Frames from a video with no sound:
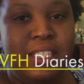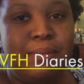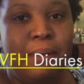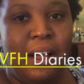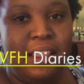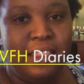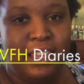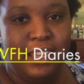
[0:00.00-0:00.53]

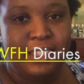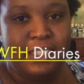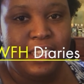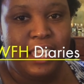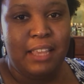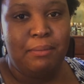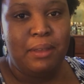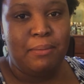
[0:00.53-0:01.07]
small things to
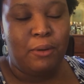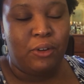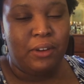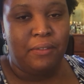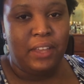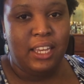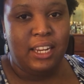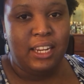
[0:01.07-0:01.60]
keep me
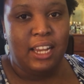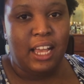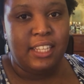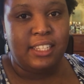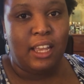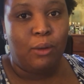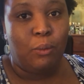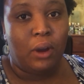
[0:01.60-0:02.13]
motivated
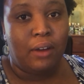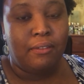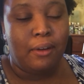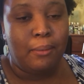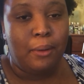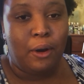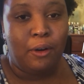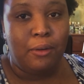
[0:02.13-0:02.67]
as I work
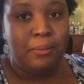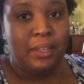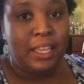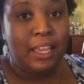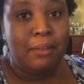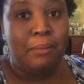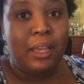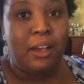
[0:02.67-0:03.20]
from home
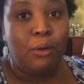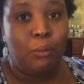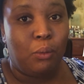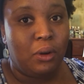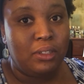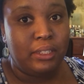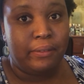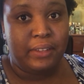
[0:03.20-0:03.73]
can make a
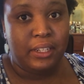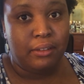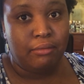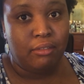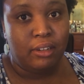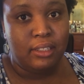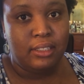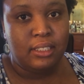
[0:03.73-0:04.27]
world of a
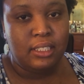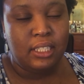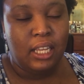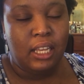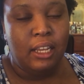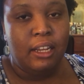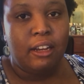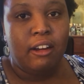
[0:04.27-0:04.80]
difference.
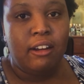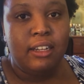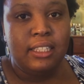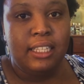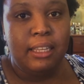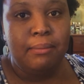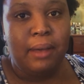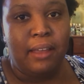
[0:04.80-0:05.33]

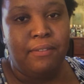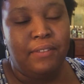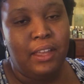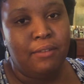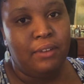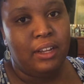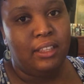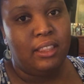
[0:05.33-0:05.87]
Currently, my
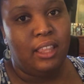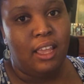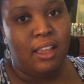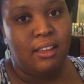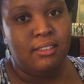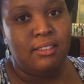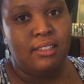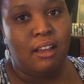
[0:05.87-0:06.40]
favorite
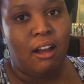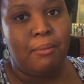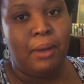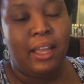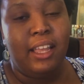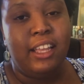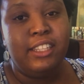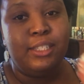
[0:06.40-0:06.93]
things are
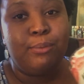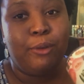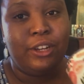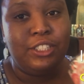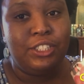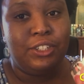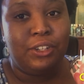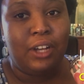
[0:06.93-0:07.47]
my
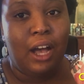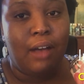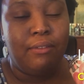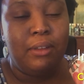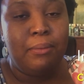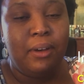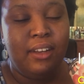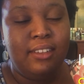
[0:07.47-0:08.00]
inspirational
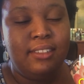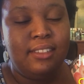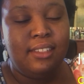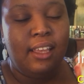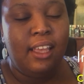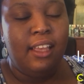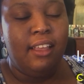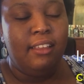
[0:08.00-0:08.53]
coffee mugs.
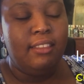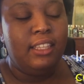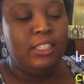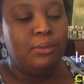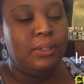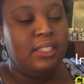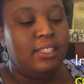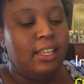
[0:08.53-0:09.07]

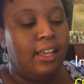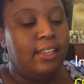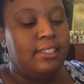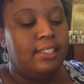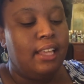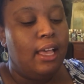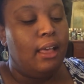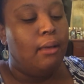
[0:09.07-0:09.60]
This one
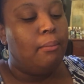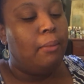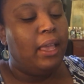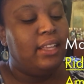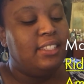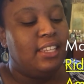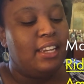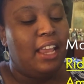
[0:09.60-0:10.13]
says,
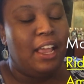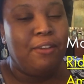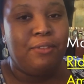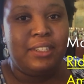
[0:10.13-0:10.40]
"Make today